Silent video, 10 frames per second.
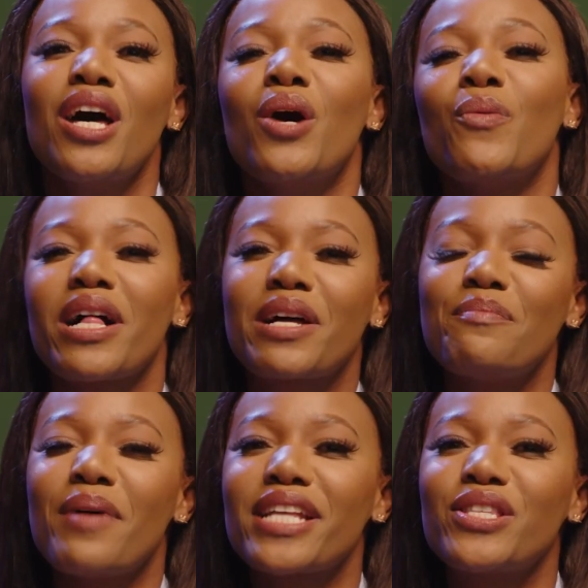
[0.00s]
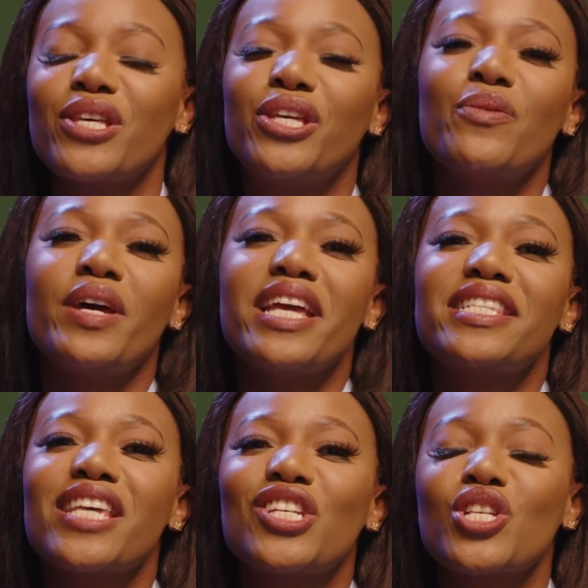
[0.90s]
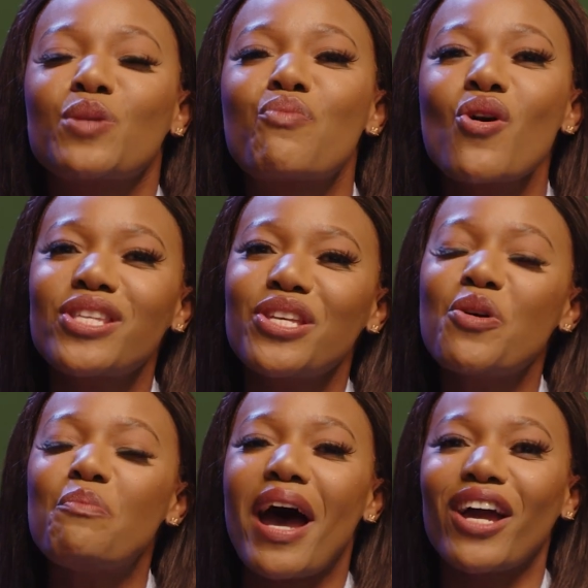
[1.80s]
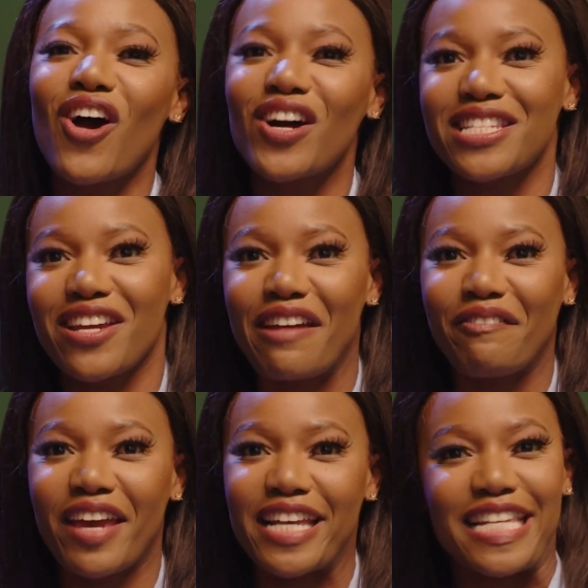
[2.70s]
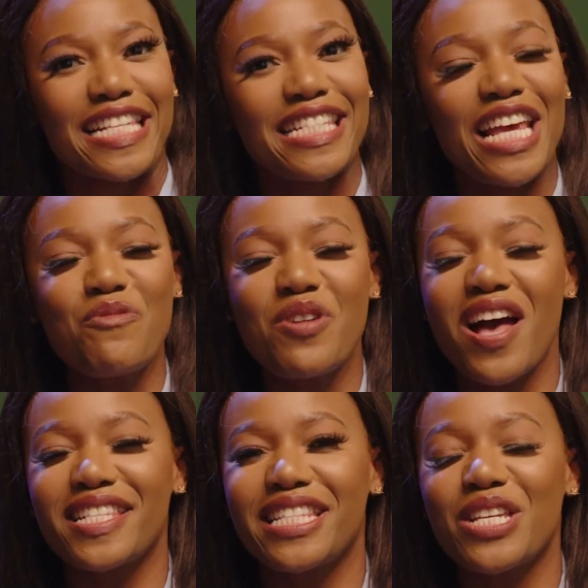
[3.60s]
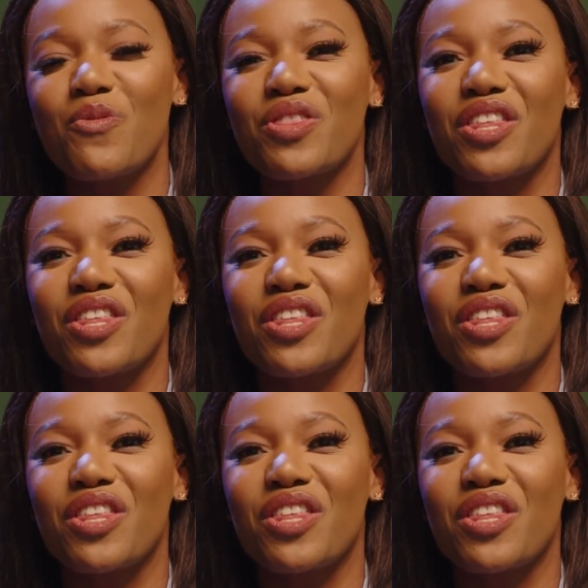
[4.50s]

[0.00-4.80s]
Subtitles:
Welcome back to the Q&A sessions brought to you by Octa FX. As I said, we are sitting with